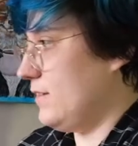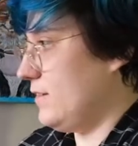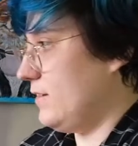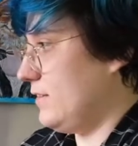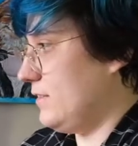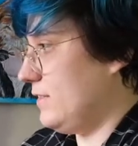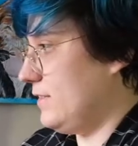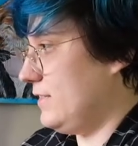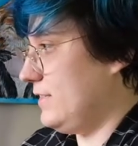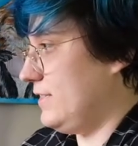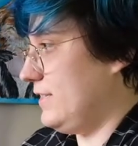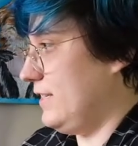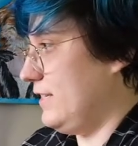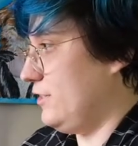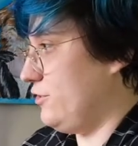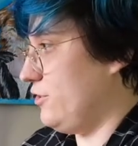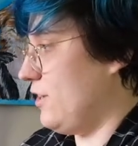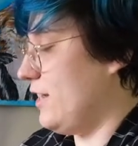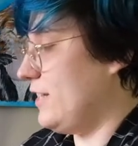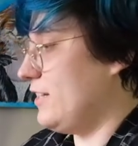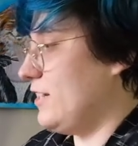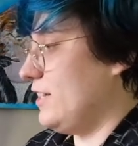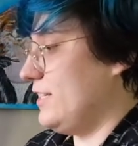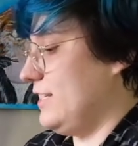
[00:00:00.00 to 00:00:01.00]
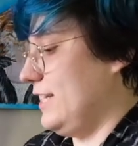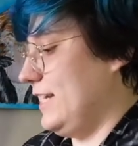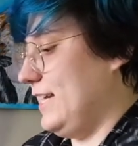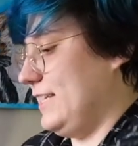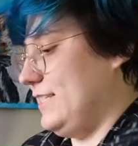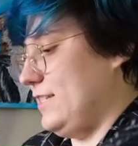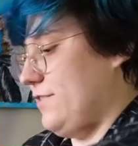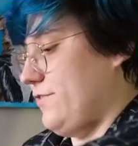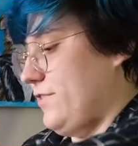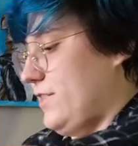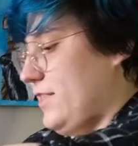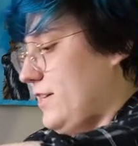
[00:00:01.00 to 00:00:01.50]
Let's see, trying not to
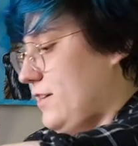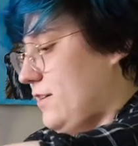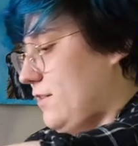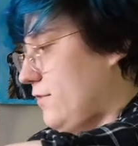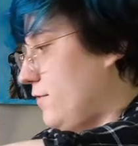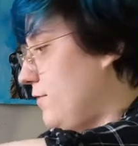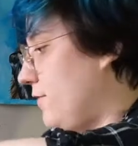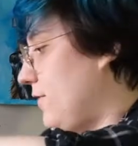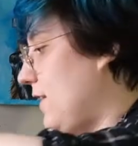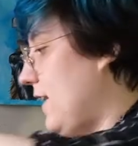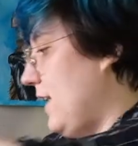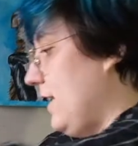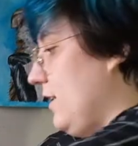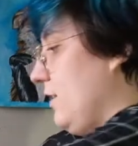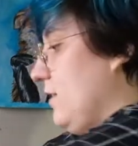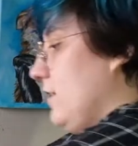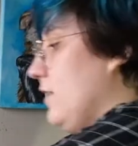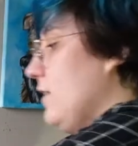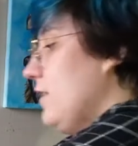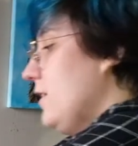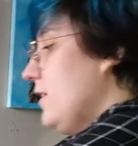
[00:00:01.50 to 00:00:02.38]
catch everything on fire.